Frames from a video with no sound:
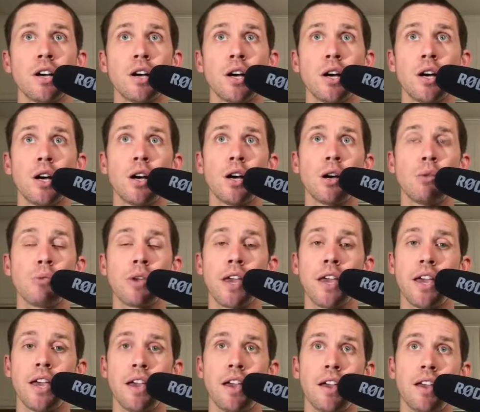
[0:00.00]

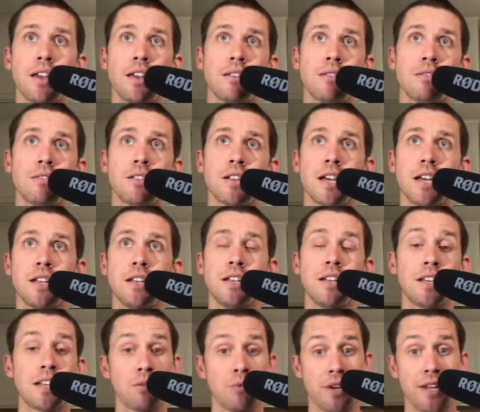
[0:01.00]
and I
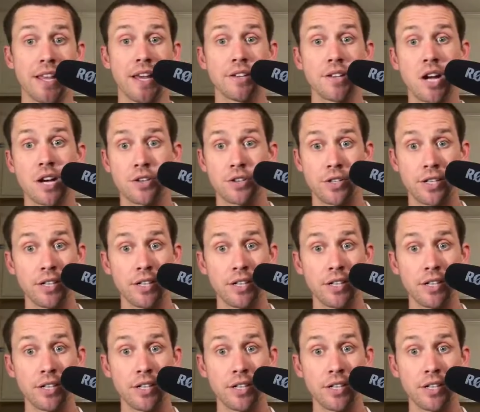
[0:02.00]
need to get rid of that Dr.